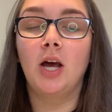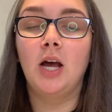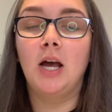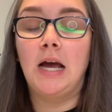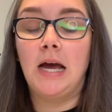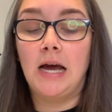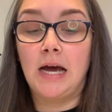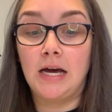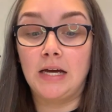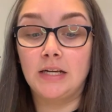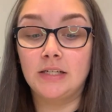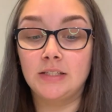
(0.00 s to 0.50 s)

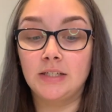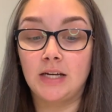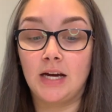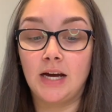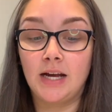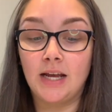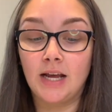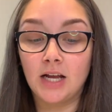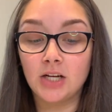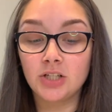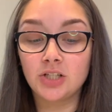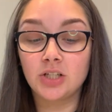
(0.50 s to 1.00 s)
and I
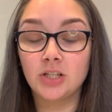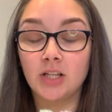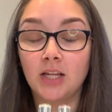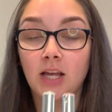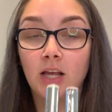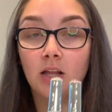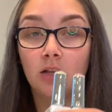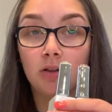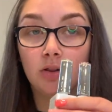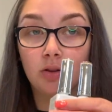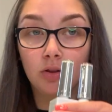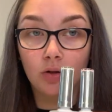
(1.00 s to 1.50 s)
actually
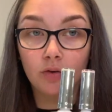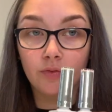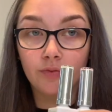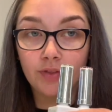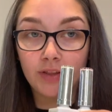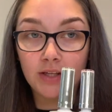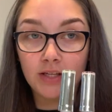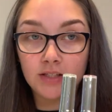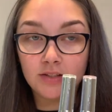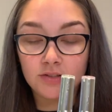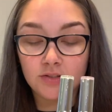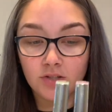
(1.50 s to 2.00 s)
love
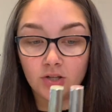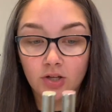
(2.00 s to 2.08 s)
these